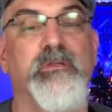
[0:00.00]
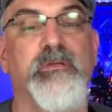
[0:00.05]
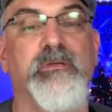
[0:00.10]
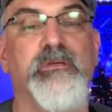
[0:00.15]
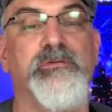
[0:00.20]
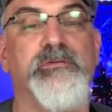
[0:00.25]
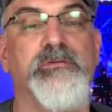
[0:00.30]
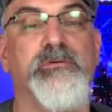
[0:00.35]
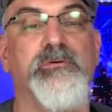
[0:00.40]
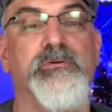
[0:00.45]

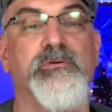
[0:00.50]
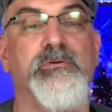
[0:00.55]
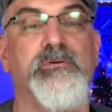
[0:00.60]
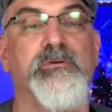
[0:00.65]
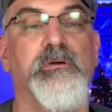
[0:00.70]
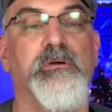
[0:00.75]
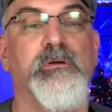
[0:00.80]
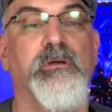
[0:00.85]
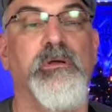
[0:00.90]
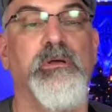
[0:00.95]
is cool.
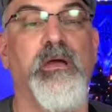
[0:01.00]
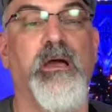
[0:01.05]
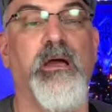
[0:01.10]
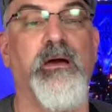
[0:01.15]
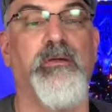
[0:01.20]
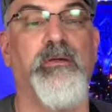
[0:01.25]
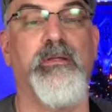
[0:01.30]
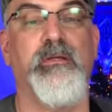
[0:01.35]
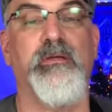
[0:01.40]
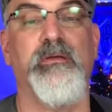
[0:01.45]

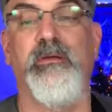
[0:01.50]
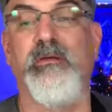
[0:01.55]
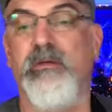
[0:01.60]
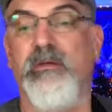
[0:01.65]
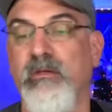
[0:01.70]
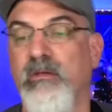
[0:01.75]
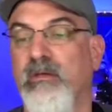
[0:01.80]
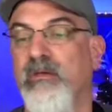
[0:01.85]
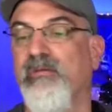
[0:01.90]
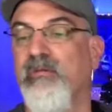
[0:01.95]
Howdy.
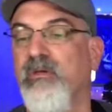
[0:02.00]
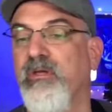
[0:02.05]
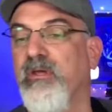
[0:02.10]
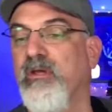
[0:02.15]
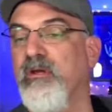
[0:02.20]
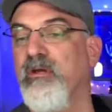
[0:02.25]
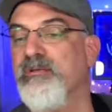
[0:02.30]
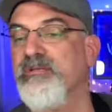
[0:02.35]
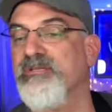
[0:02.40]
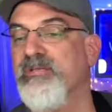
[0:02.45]
If you're
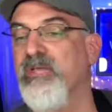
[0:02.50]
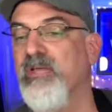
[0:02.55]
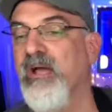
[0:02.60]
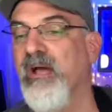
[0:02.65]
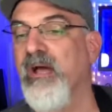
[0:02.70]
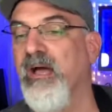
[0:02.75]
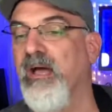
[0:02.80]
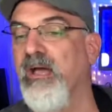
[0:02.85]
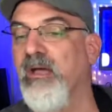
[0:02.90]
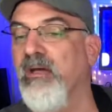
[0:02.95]
here, say
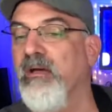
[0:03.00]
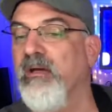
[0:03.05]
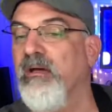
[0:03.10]
hi.